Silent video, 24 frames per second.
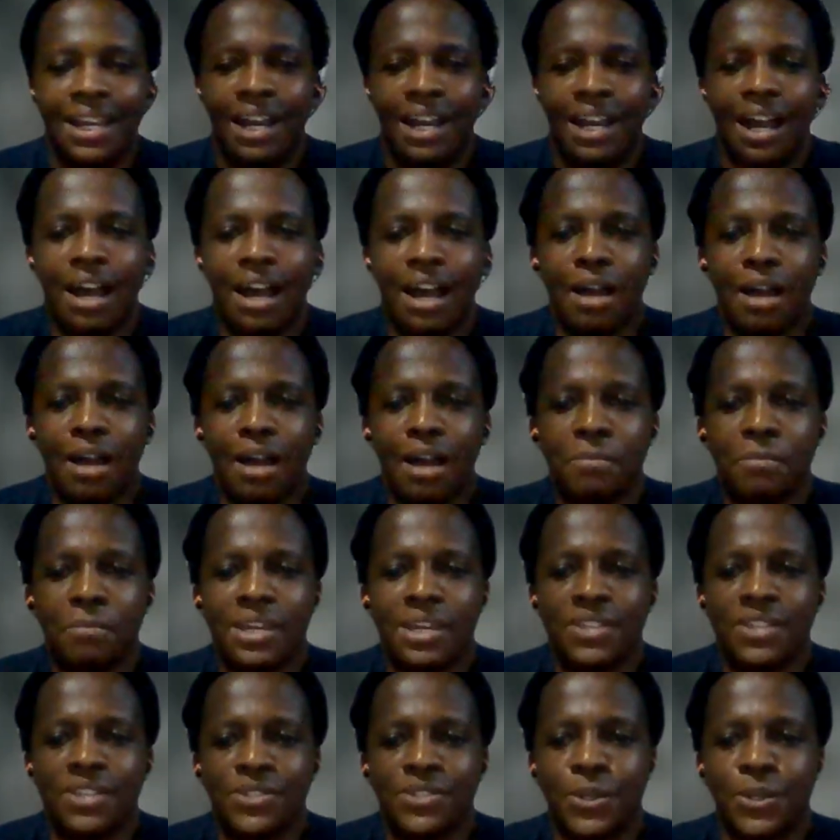
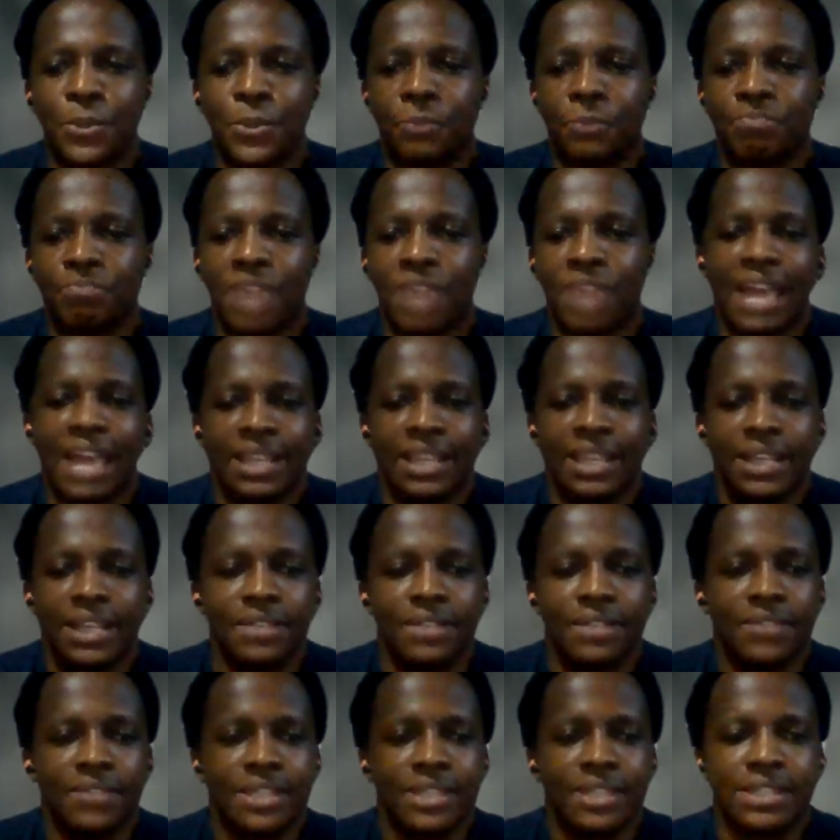And so at the end
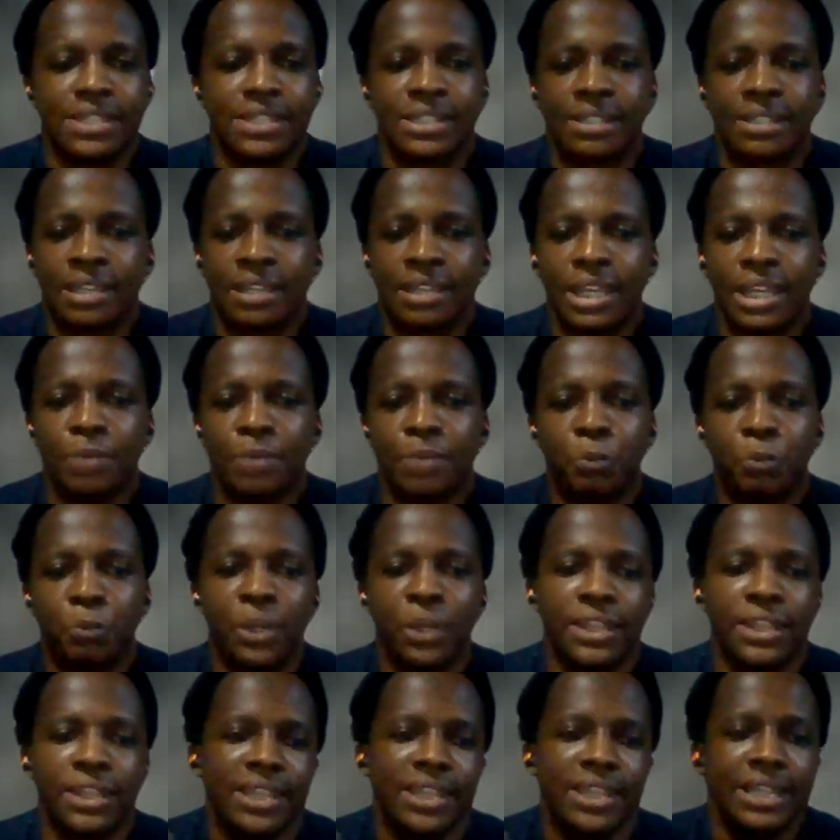of this,
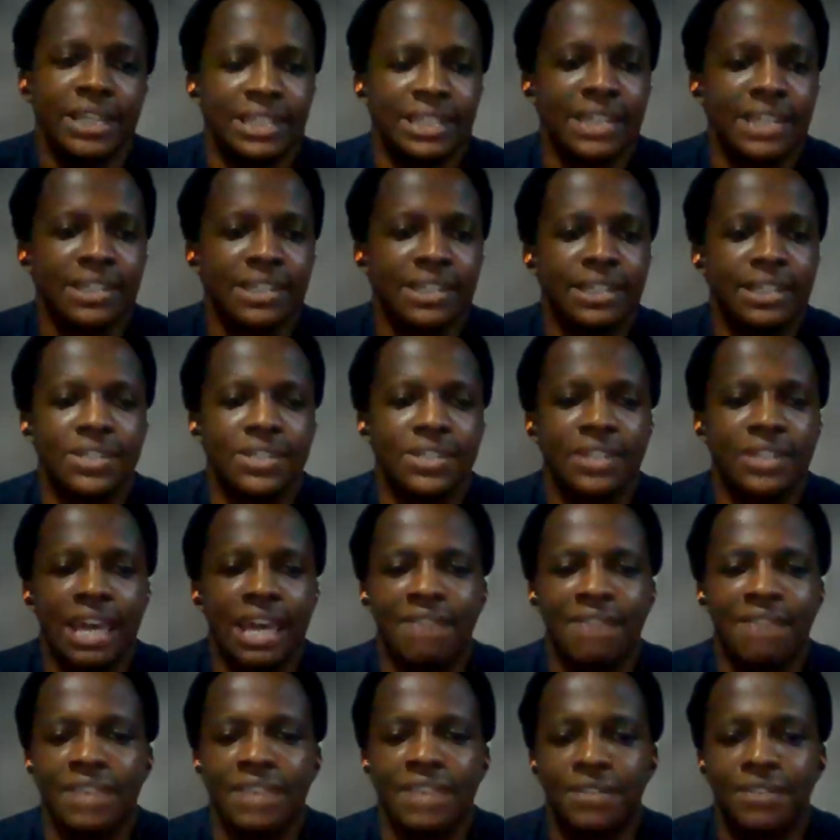the intention is to
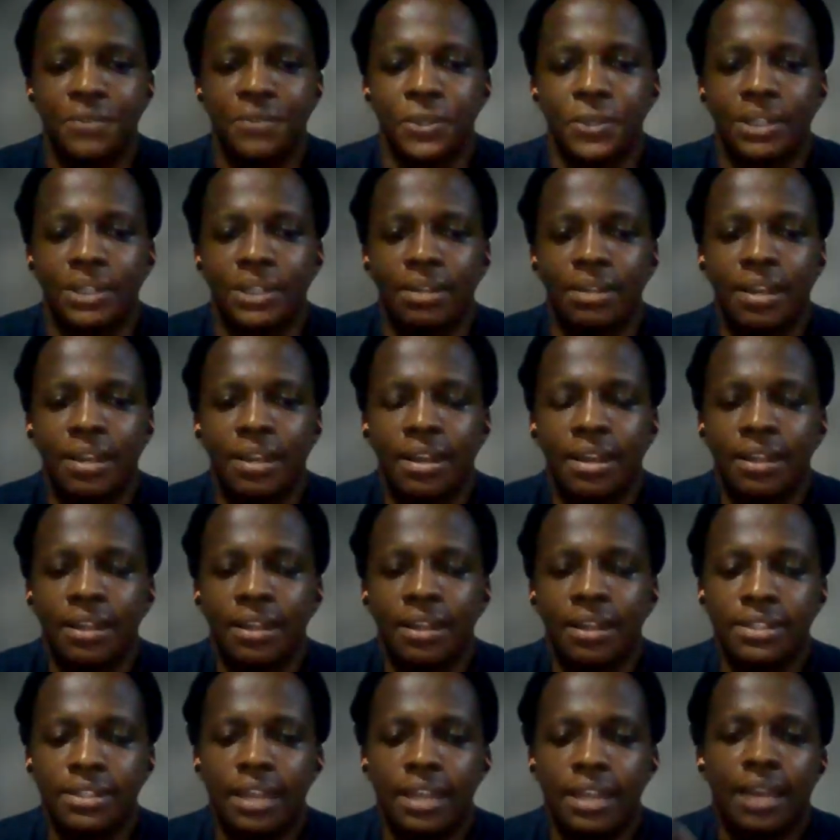have everyone
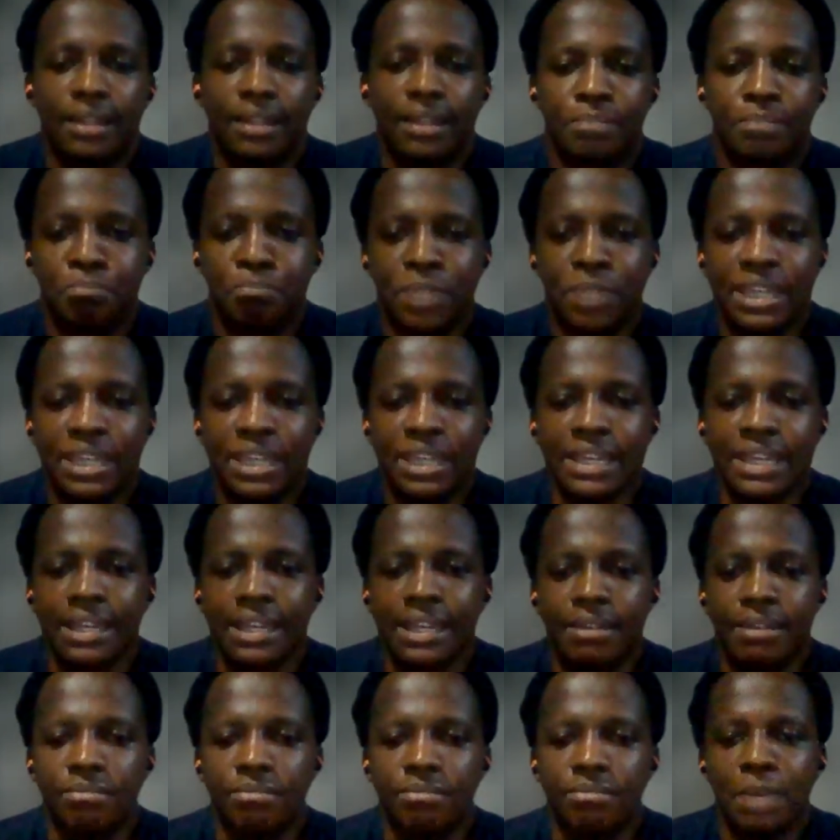
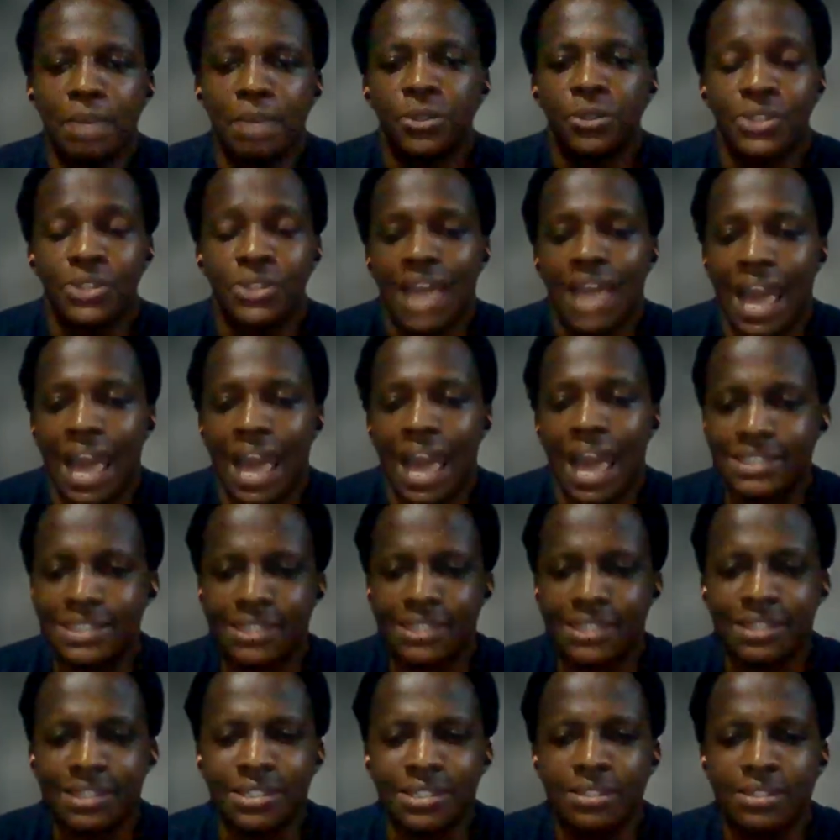be able to
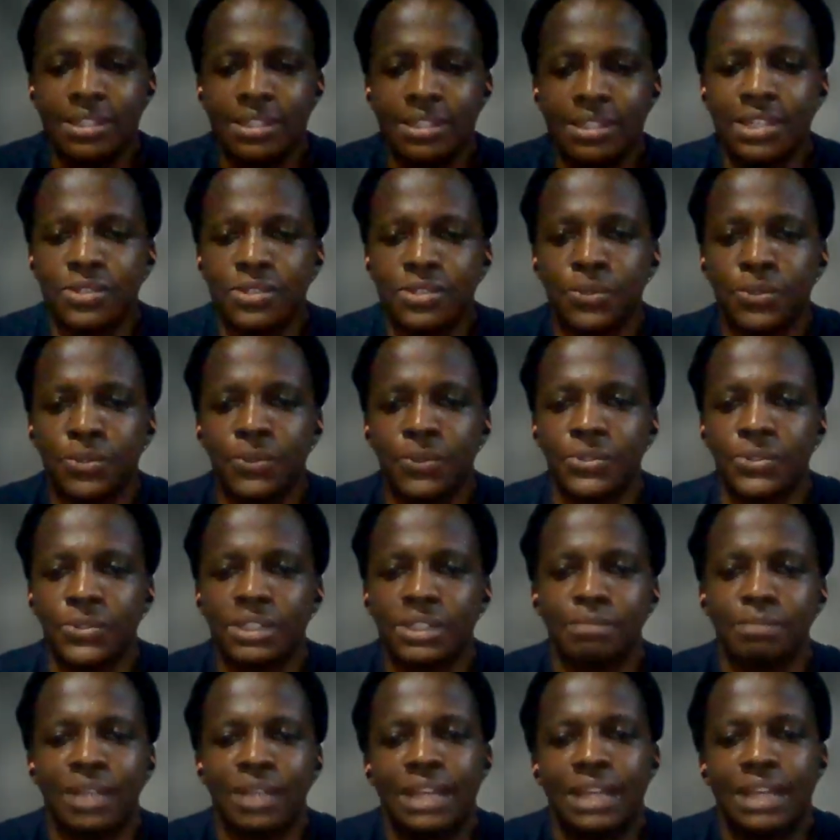access these tools and
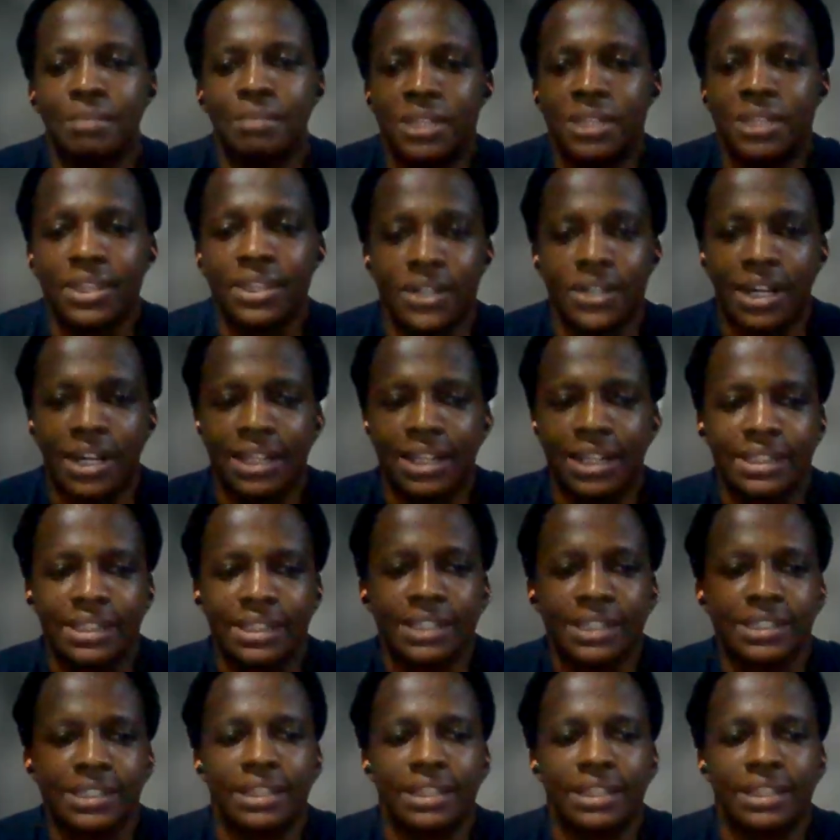apply them in their context.